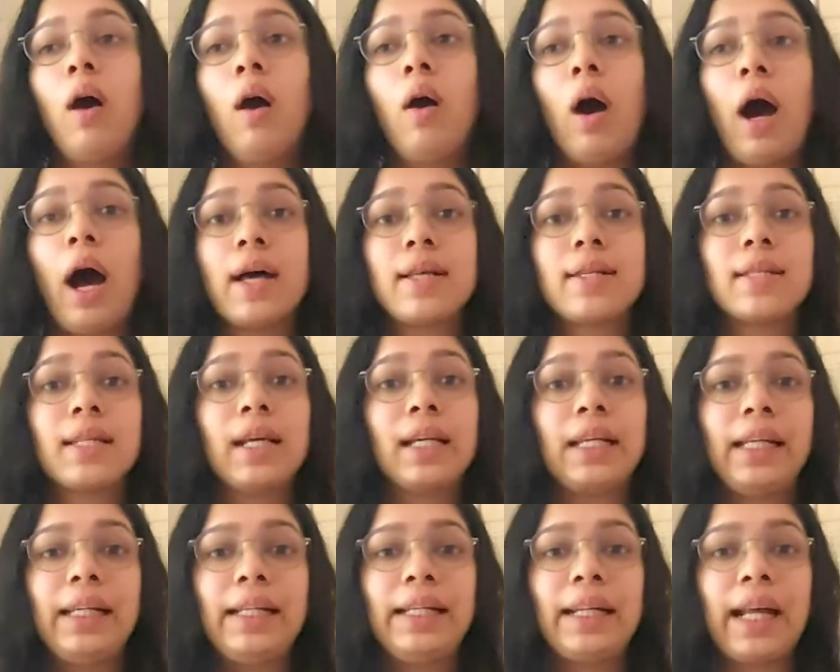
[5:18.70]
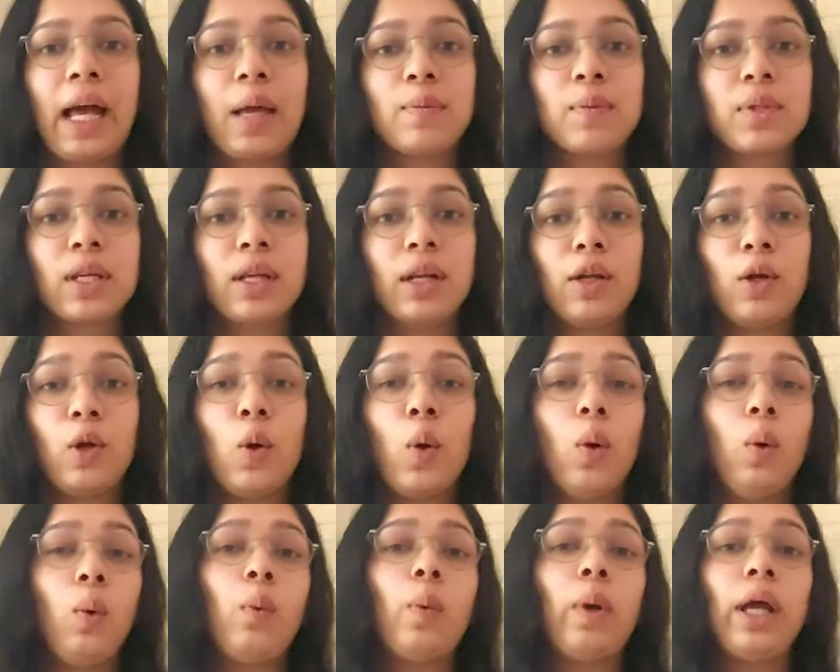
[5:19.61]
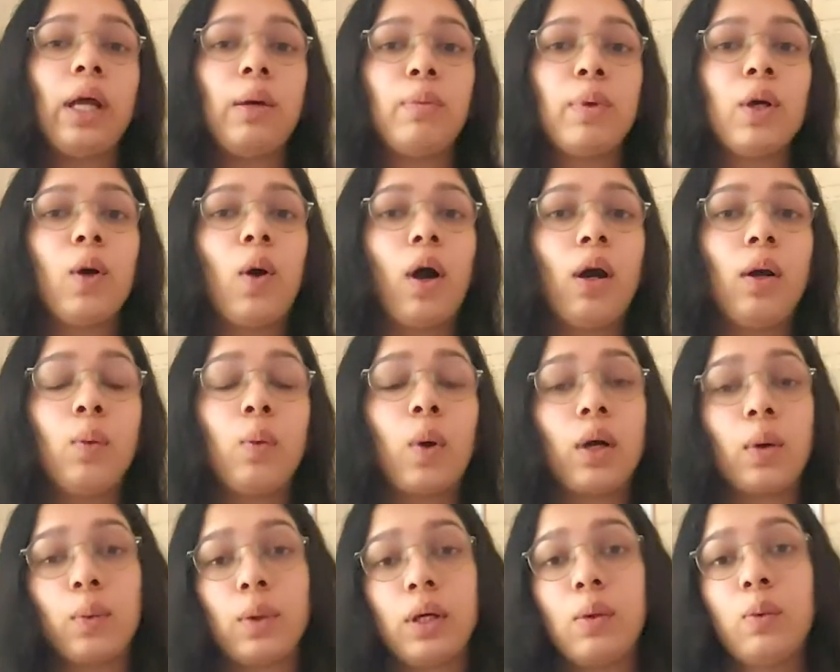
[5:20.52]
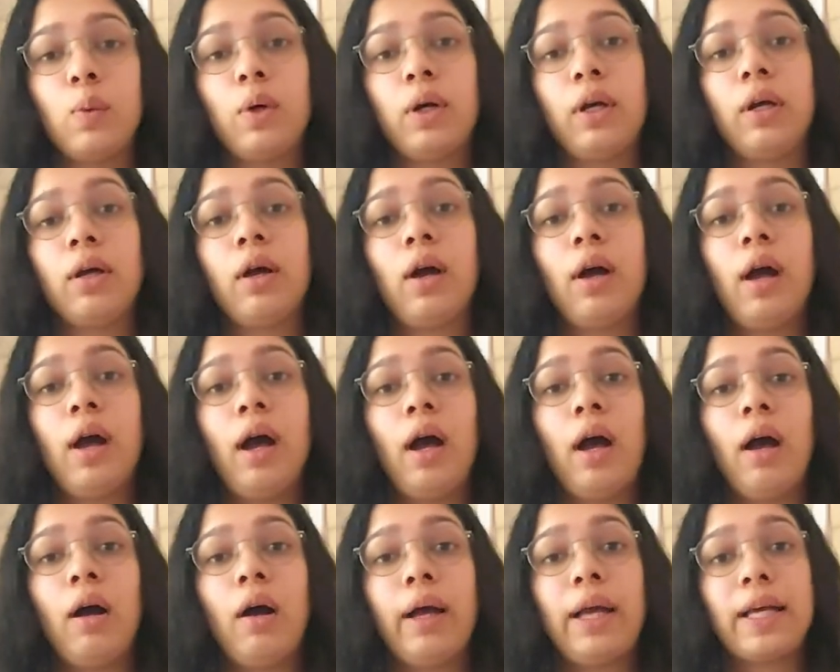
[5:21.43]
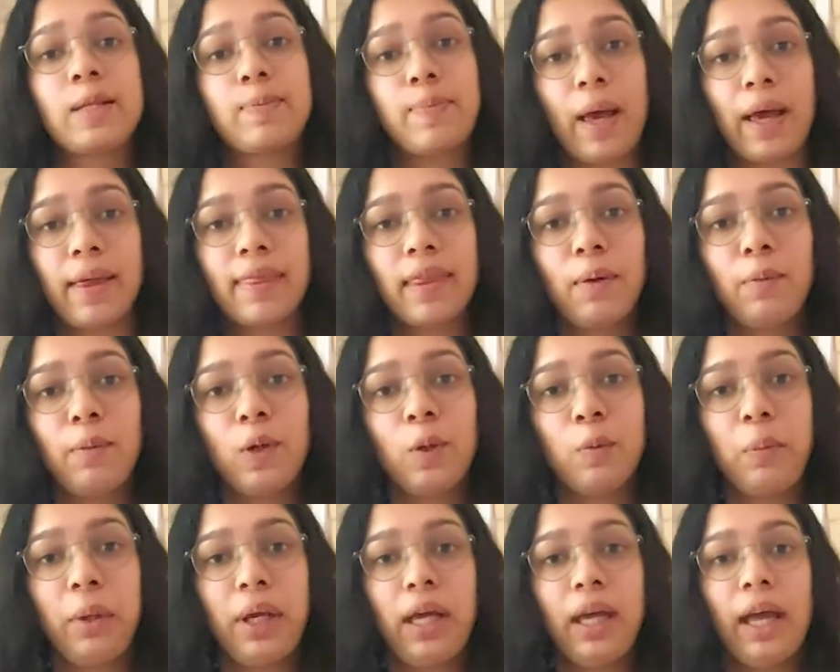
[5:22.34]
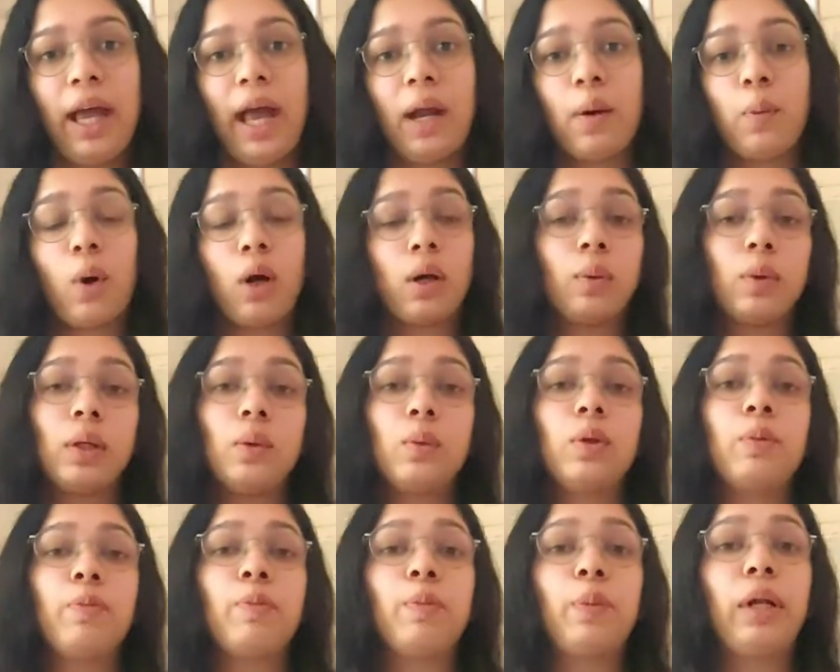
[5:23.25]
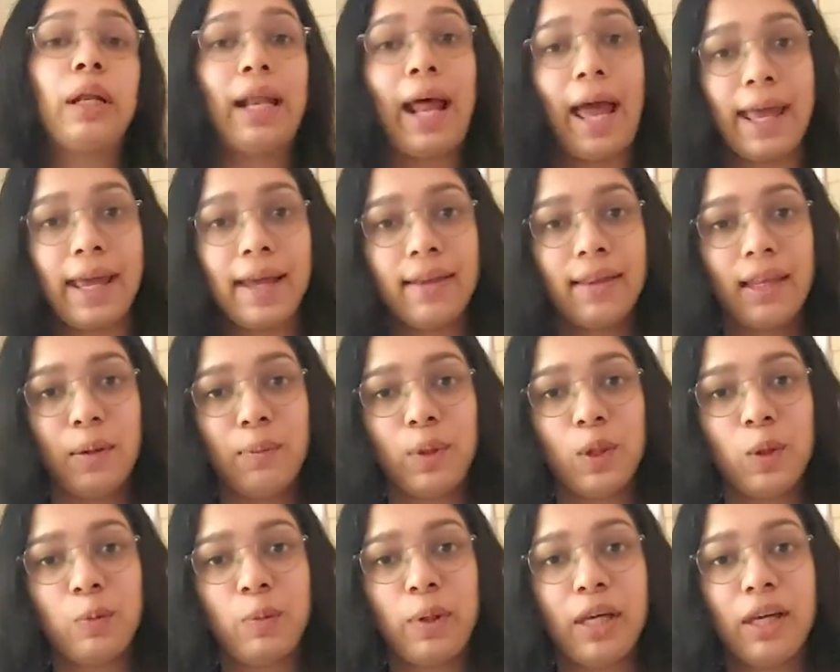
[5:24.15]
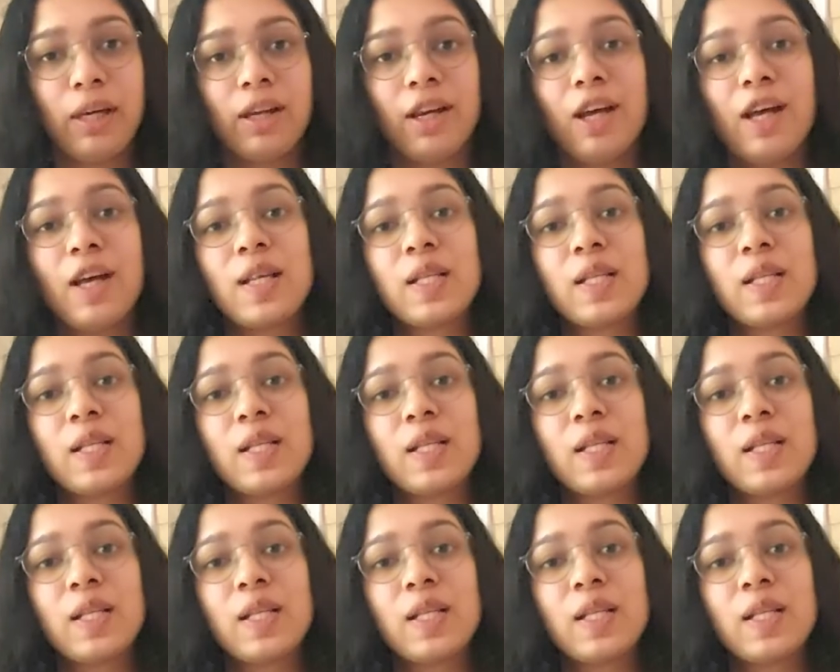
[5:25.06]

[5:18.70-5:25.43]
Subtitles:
Our screen times can go way beyond what we would expect them to be and what we would like them to be.